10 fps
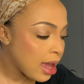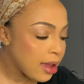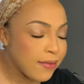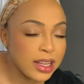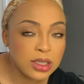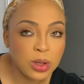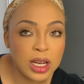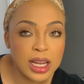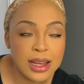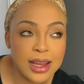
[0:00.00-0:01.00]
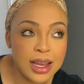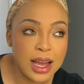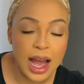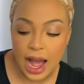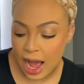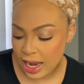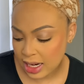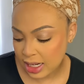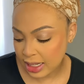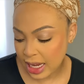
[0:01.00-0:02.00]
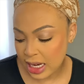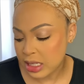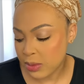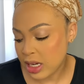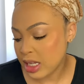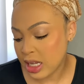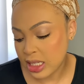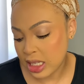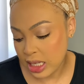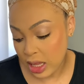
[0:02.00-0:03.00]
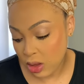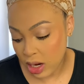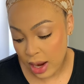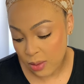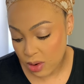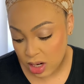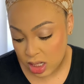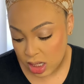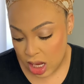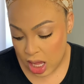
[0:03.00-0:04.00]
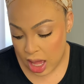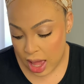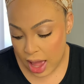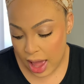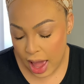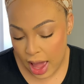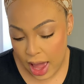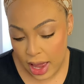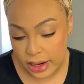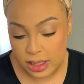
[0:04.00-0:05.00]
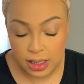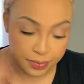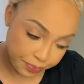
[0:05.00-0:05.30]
eventually i didn't get as many gigs as i thought i would and